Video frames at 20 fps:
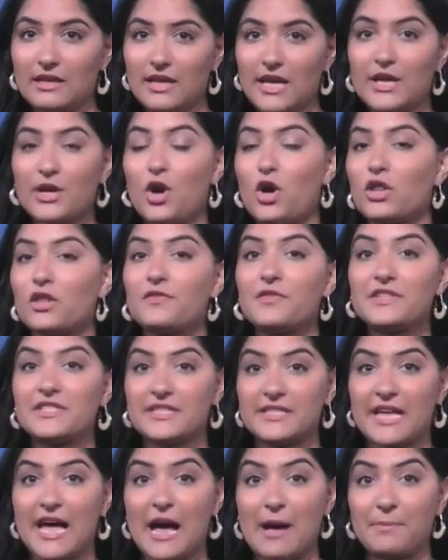And all of this is
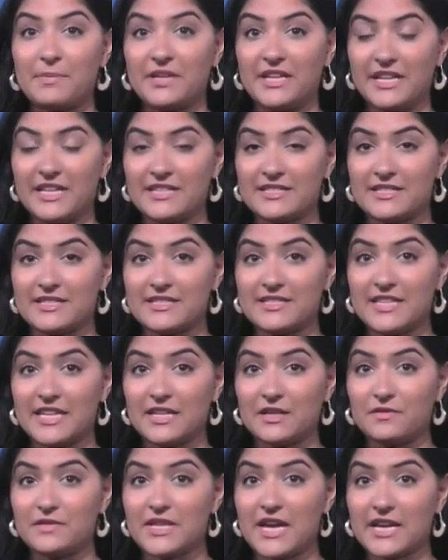happening as the state of
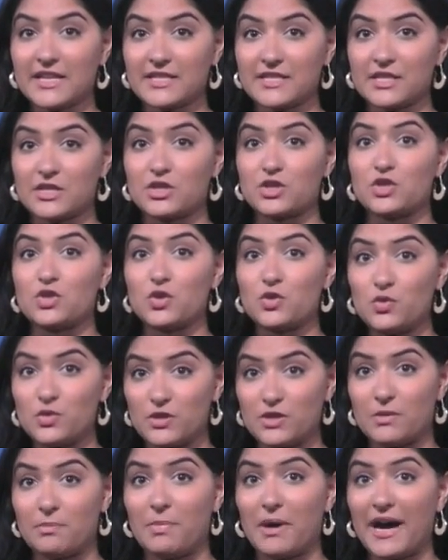Texas sues the
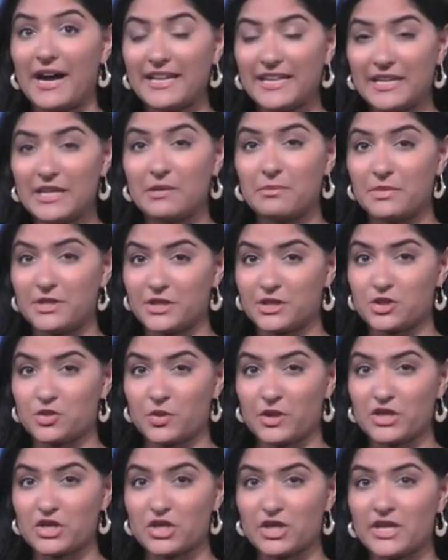Biden
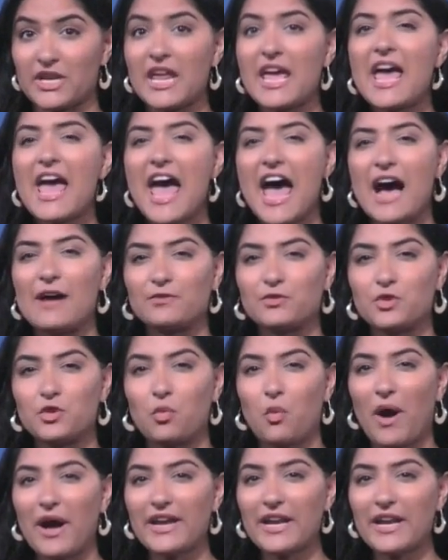administration after the White